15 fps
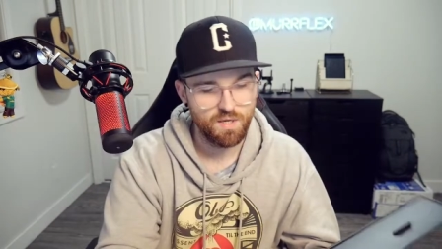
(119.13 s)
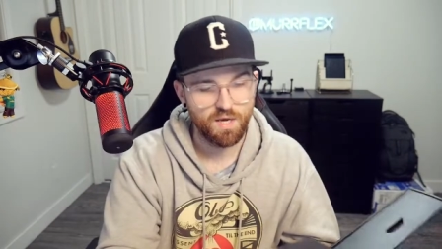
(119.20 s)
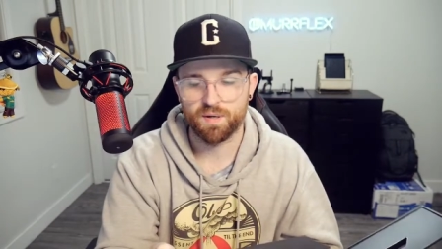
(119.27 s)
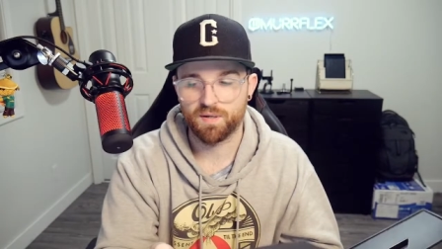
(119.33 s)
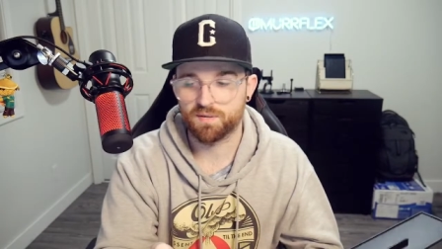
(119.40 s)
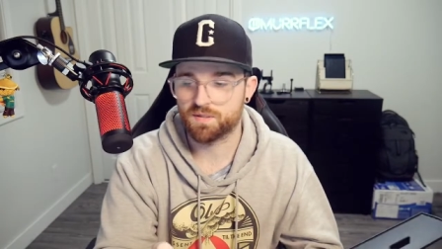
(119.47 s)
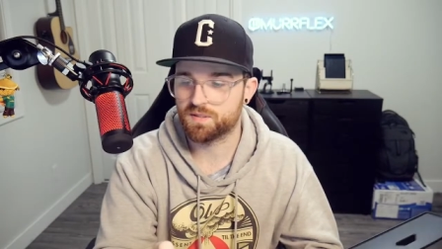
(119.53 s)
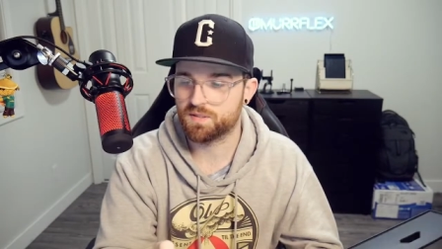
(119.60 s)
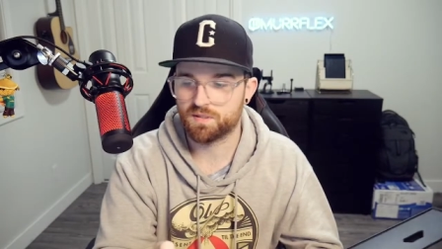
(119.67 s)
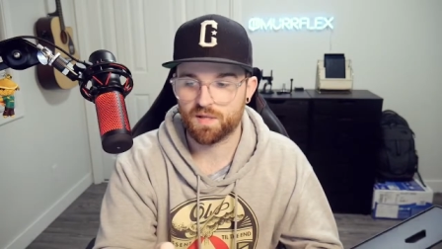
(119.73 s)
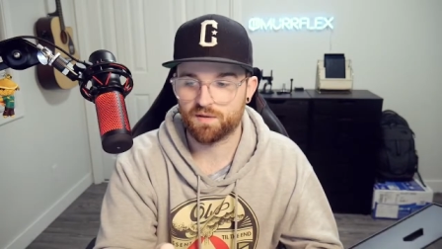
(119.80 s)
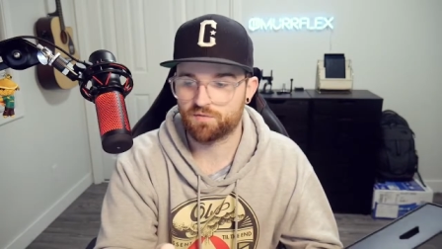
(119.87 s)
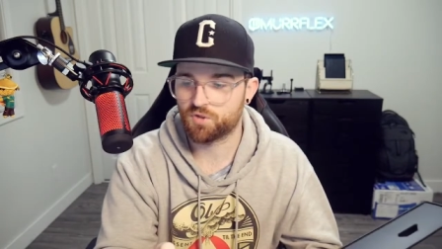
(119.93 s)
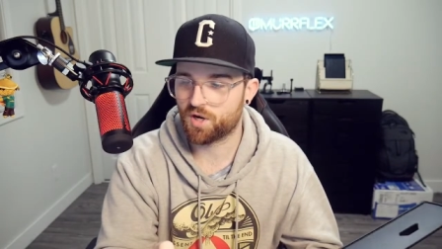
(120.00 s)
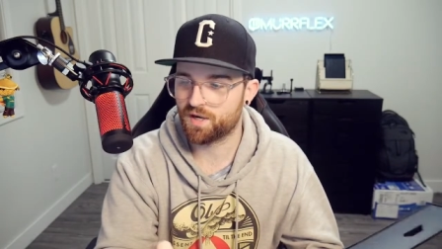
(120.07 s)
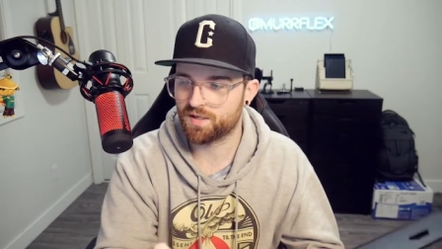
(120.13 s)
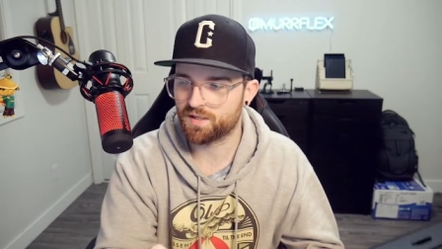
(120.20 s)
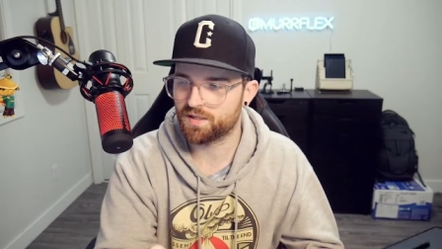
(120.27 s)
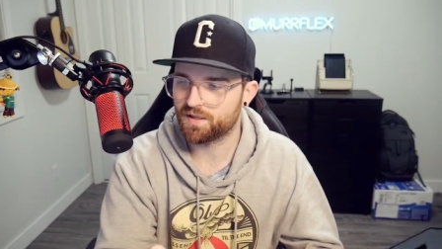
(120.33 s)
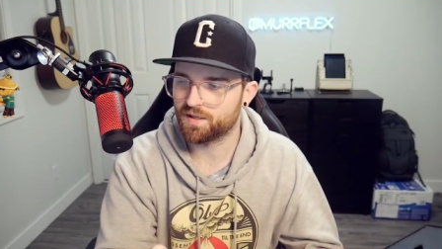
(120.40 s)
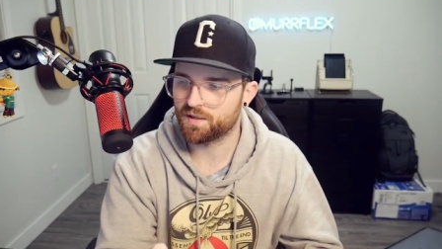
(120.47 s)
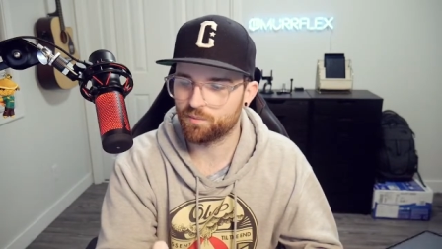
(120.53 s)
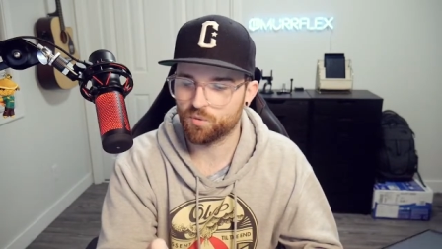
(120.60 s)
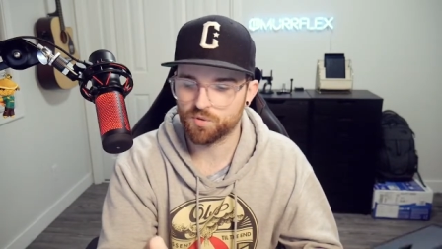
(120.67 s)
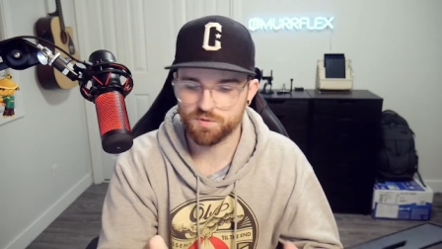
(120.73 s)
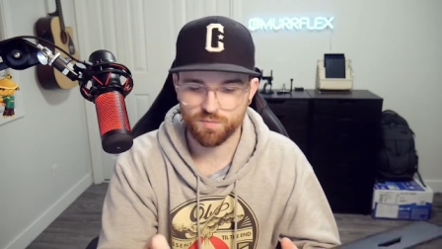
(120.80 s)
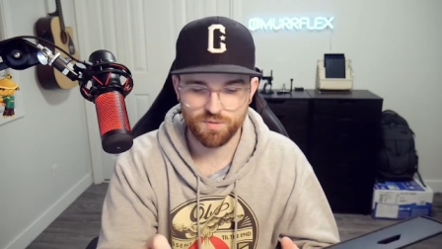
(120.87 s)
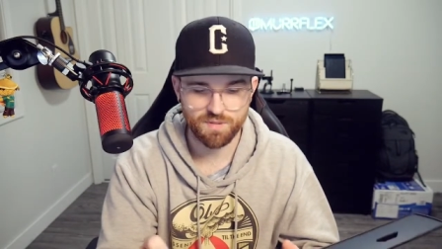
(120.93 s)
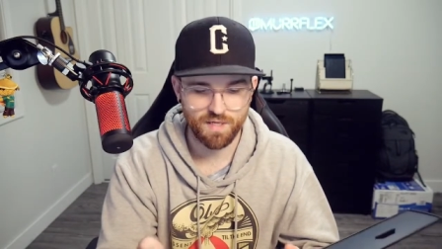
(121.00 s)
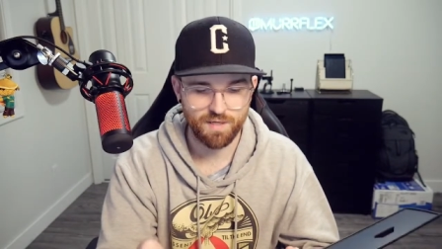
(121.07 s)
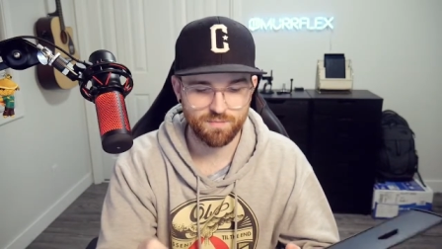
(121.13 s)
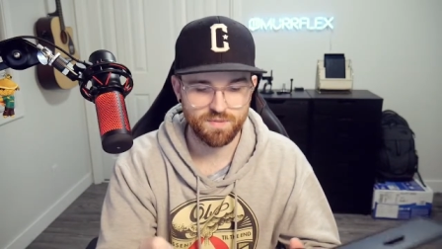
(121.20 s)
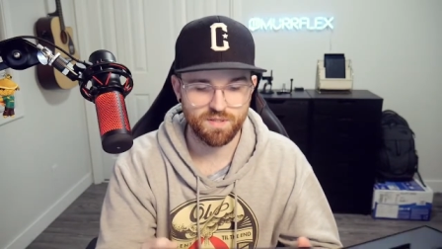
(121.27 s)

And it's, I've tried cleaning it multiple times.